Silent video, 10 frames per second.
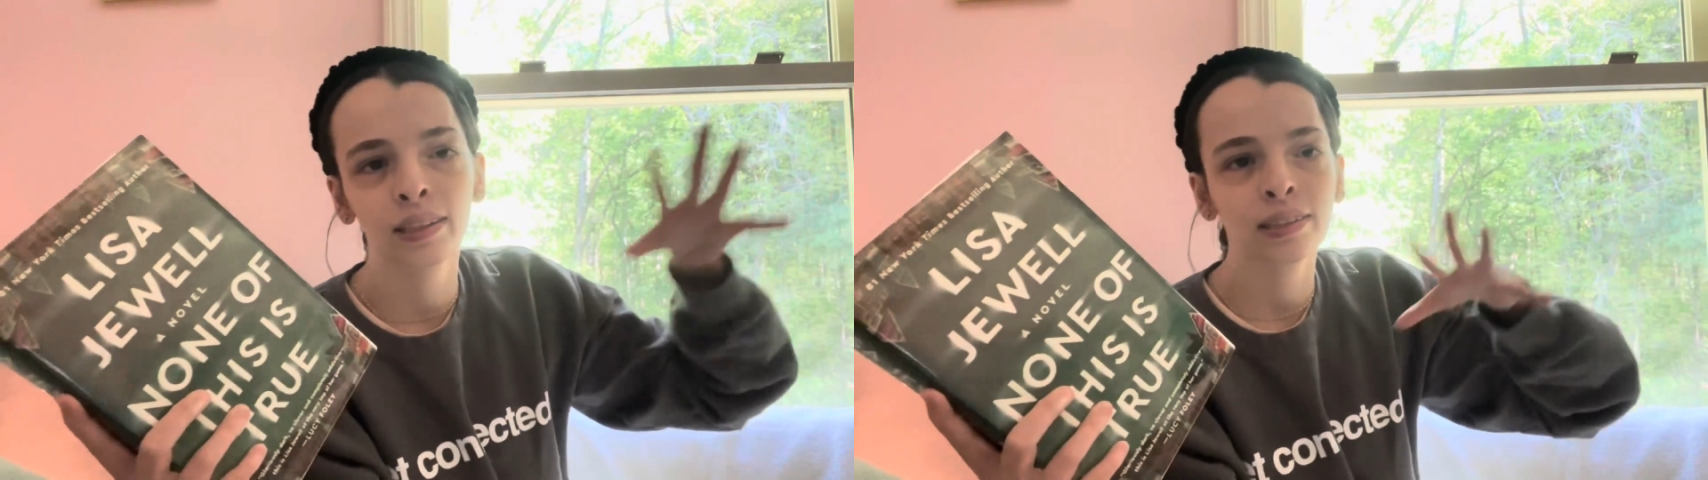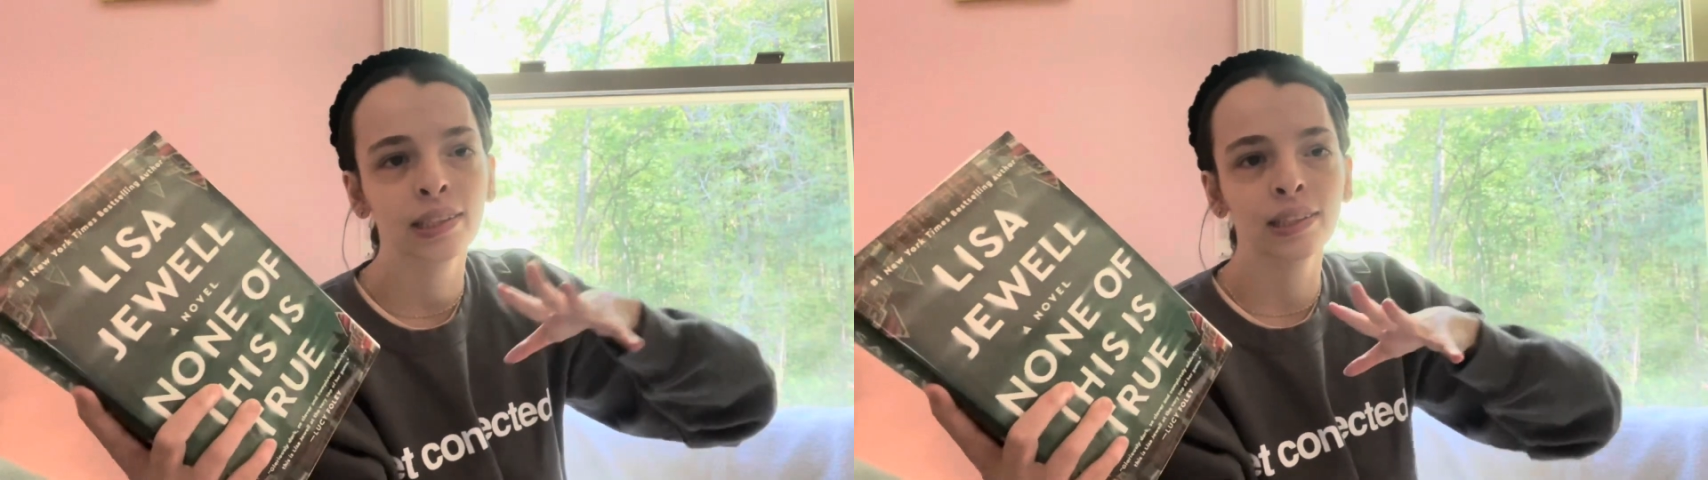
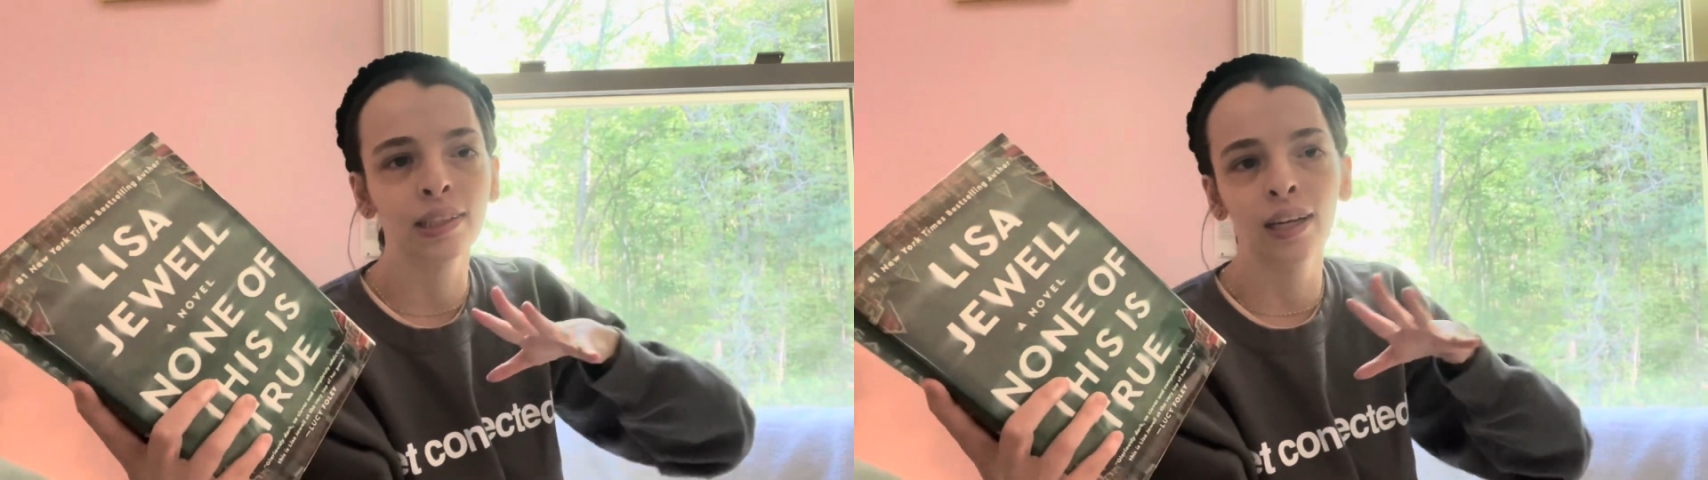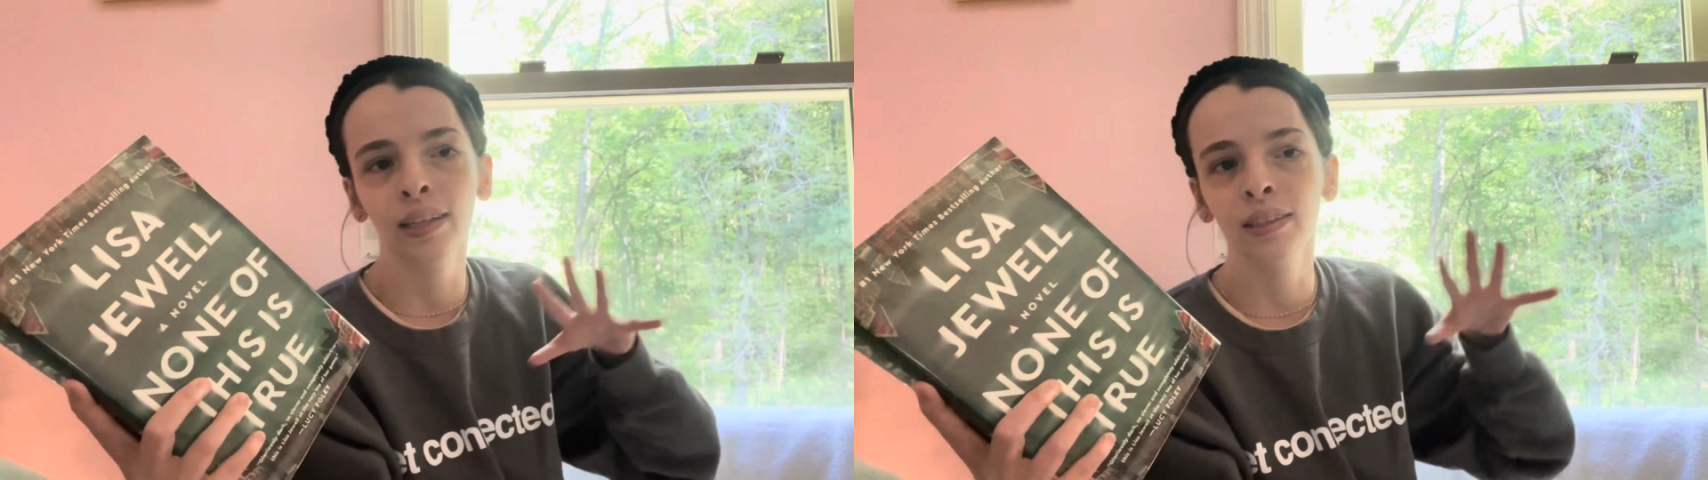
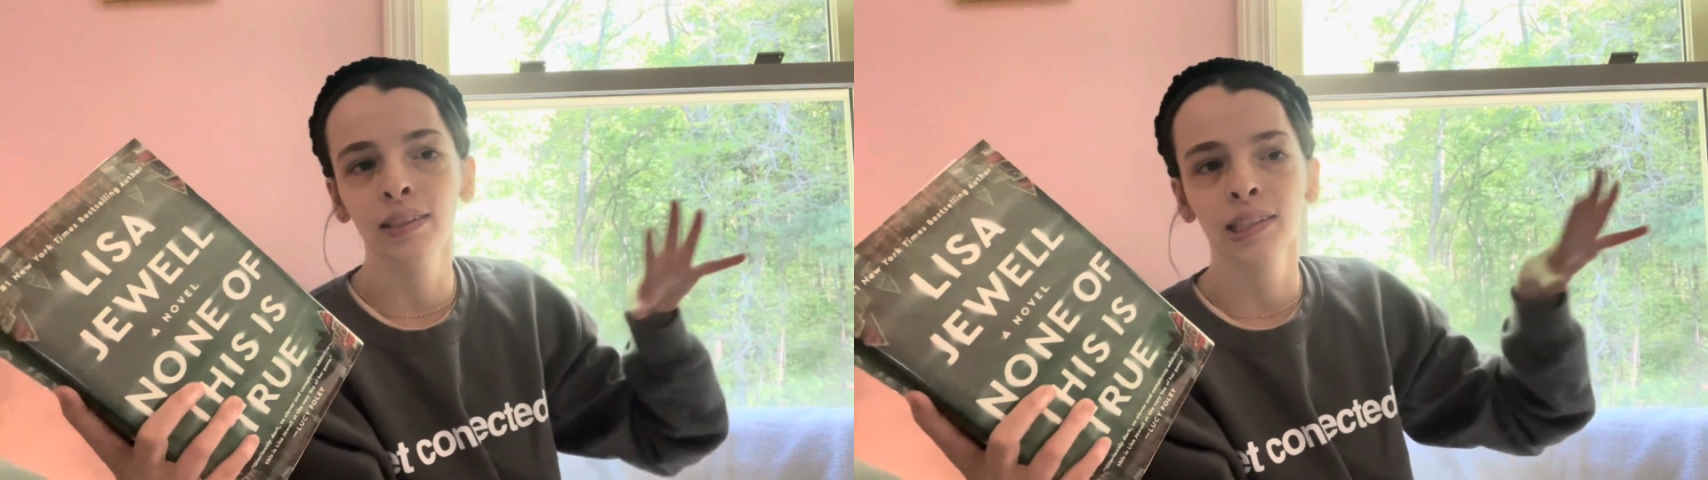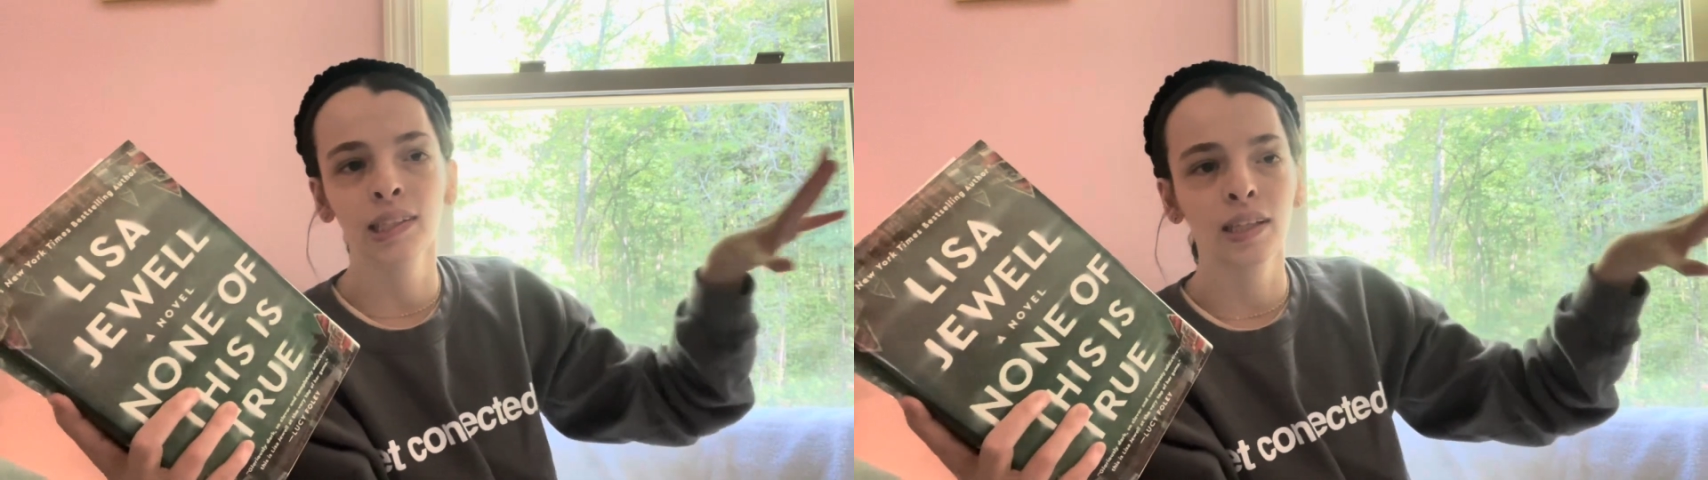setting the
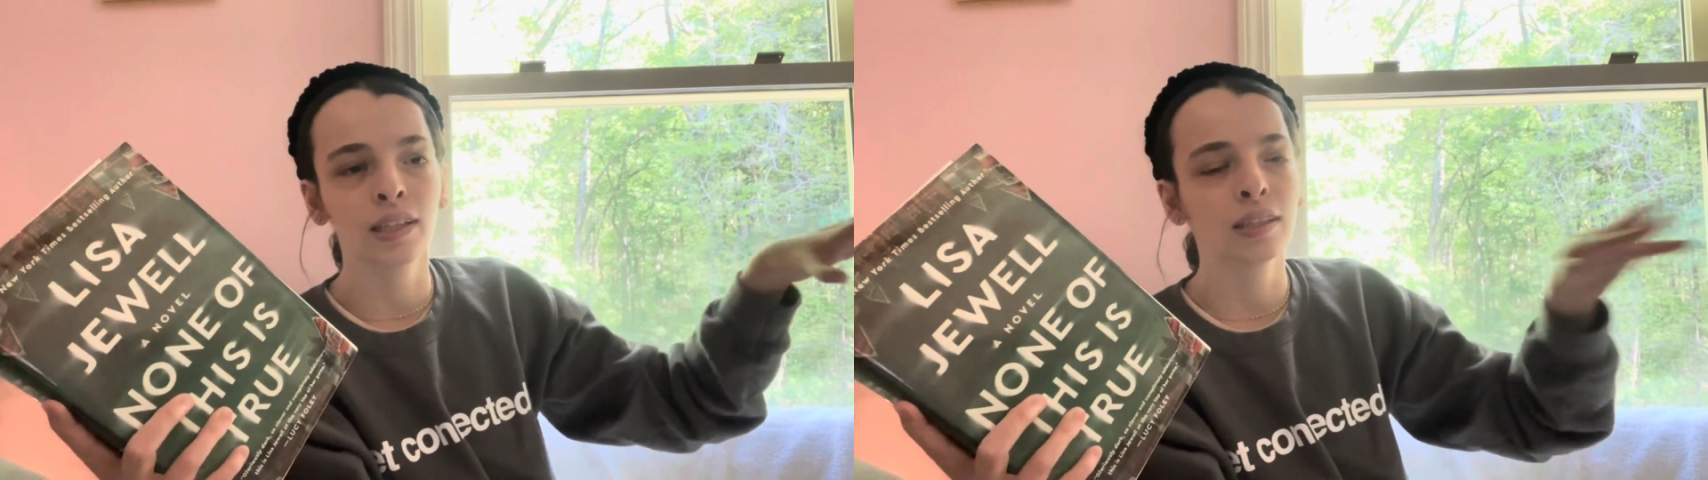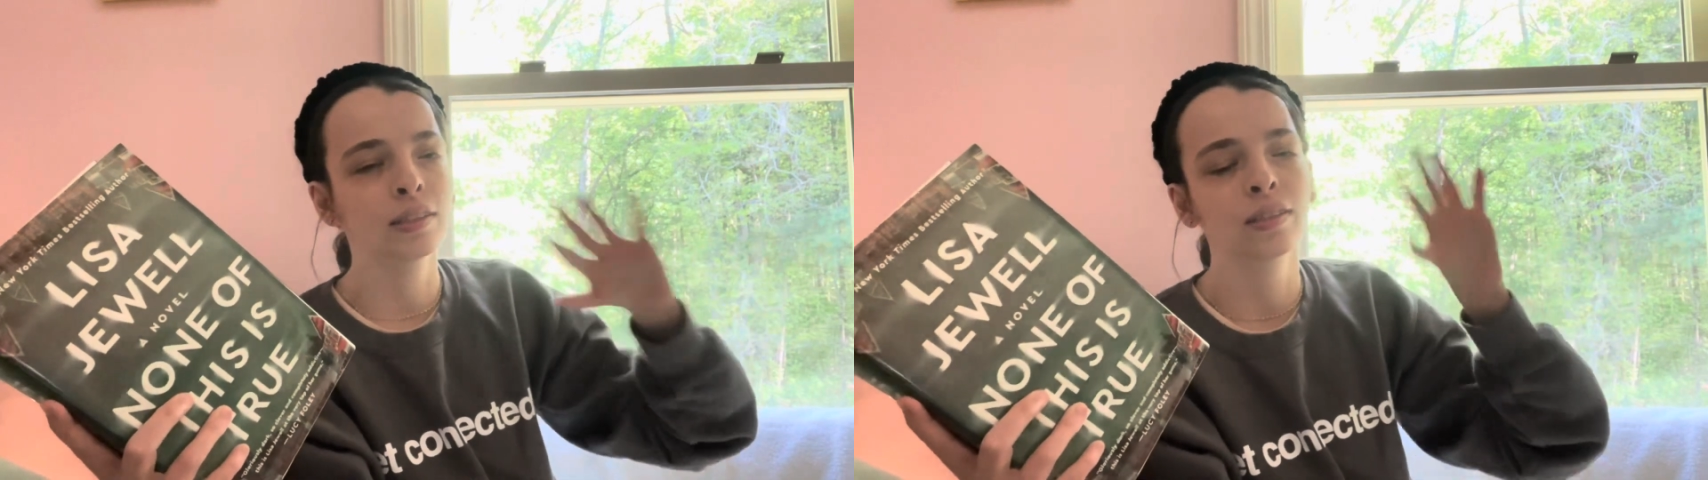
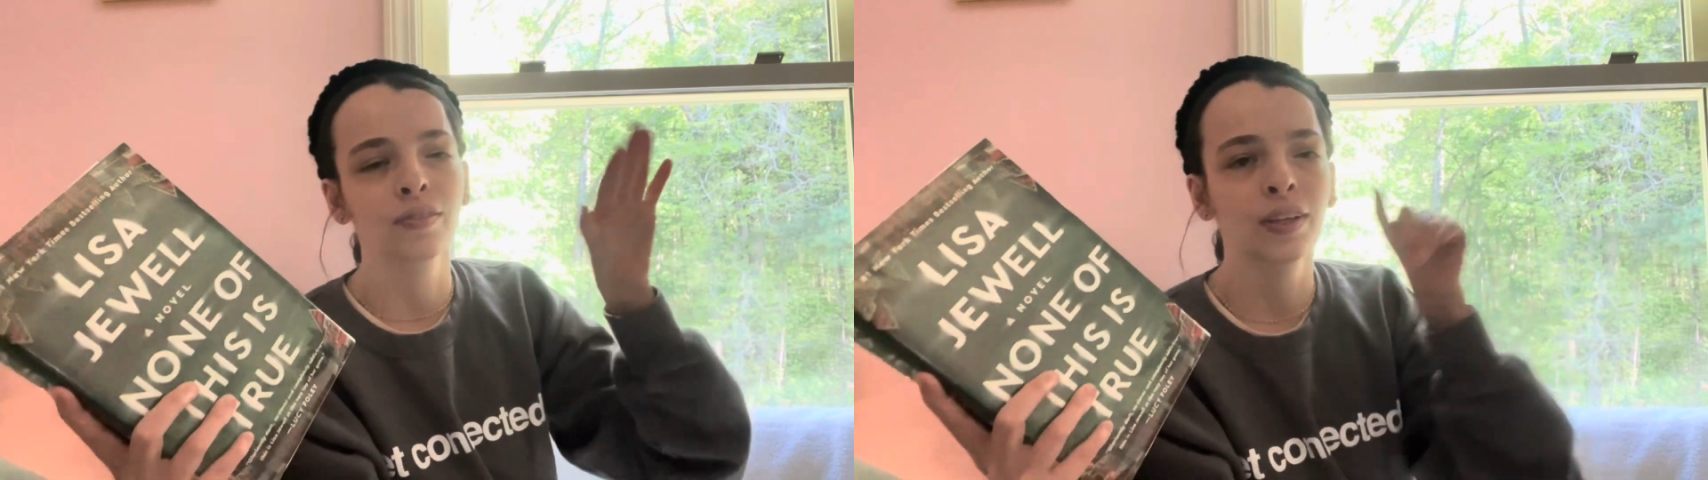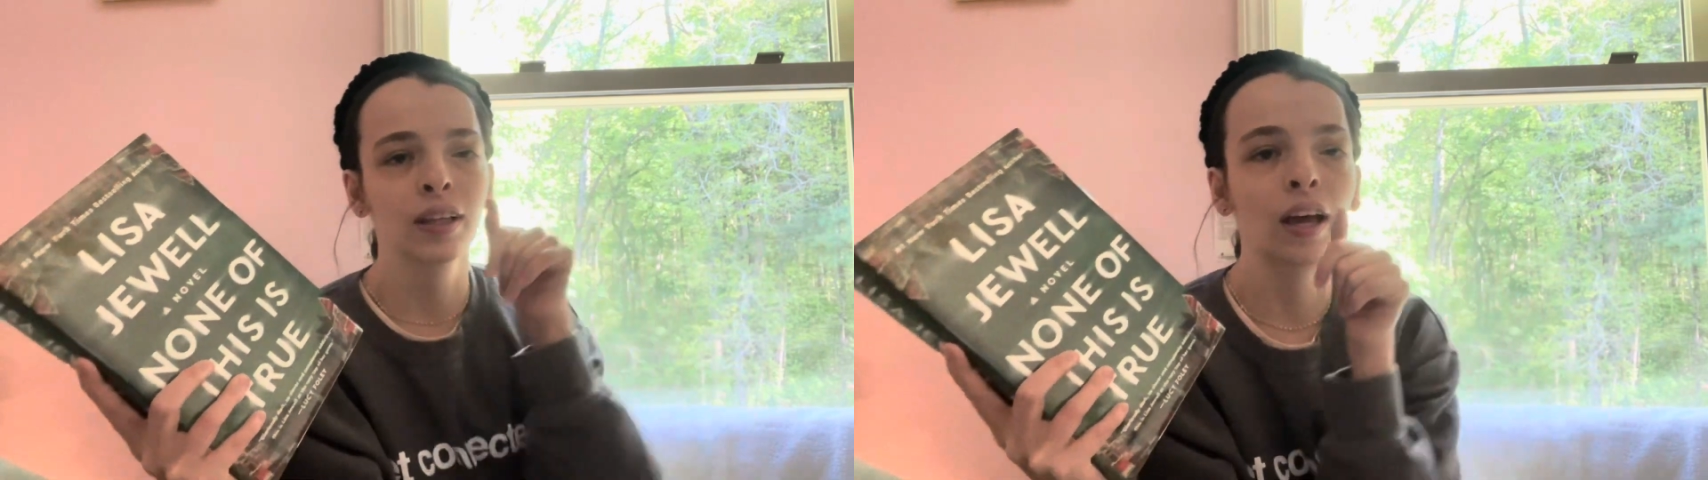scene and stuff
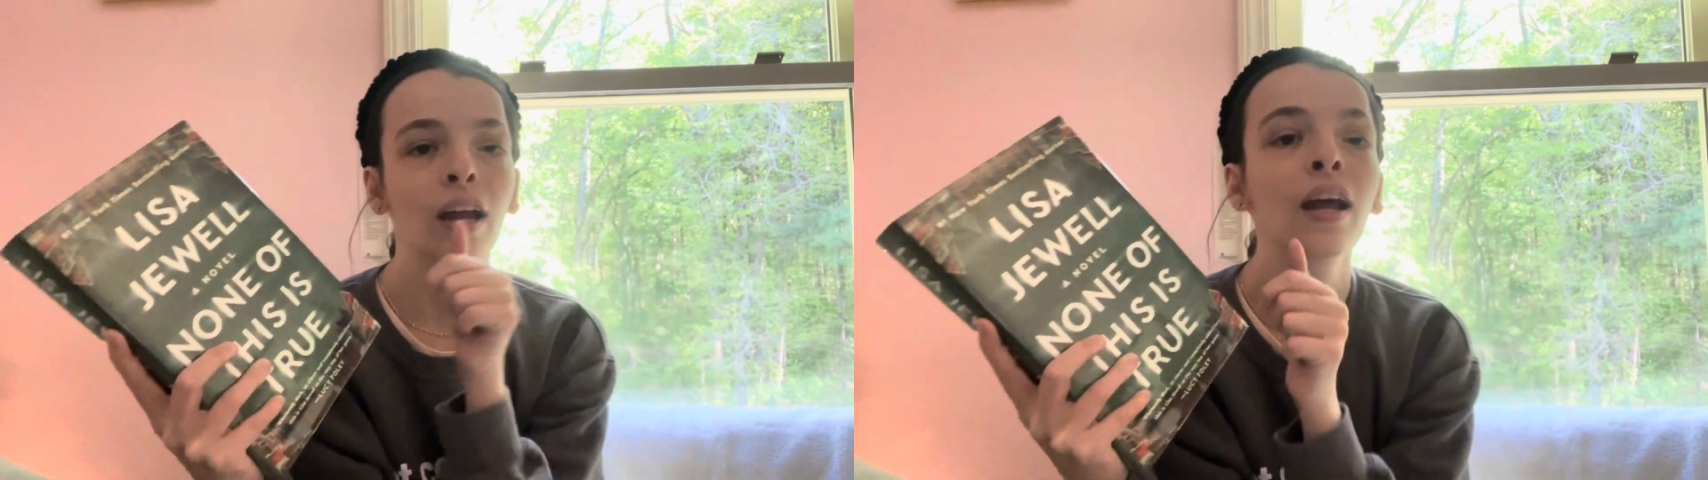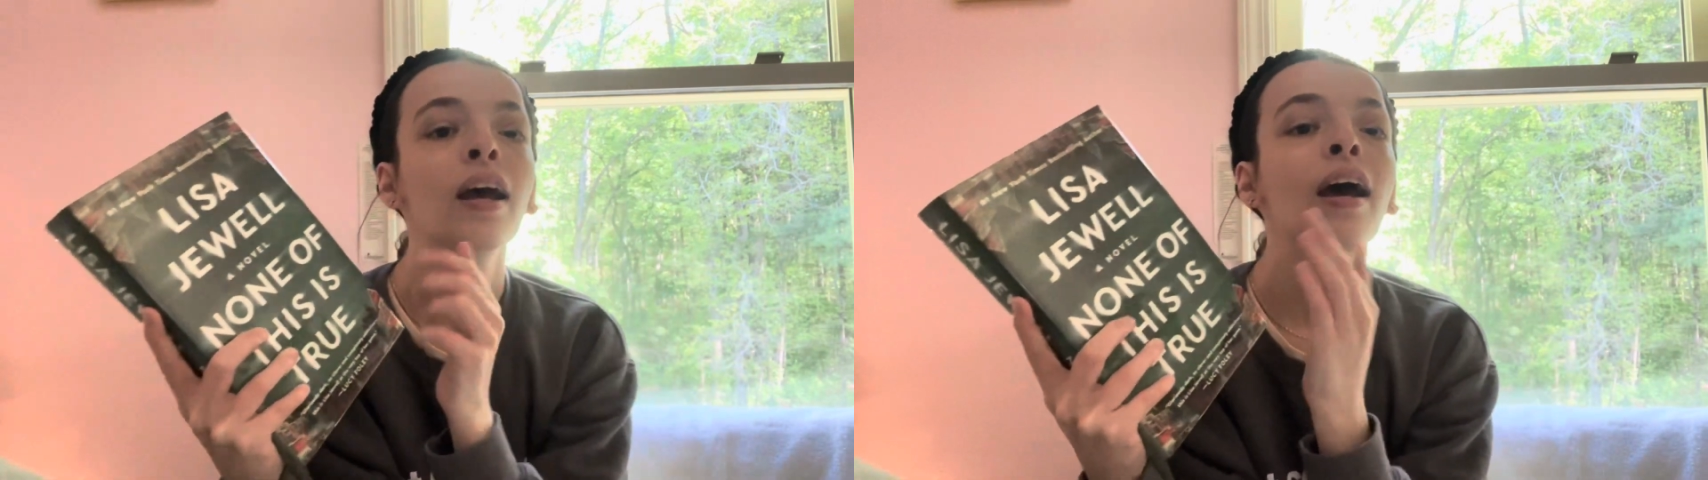like that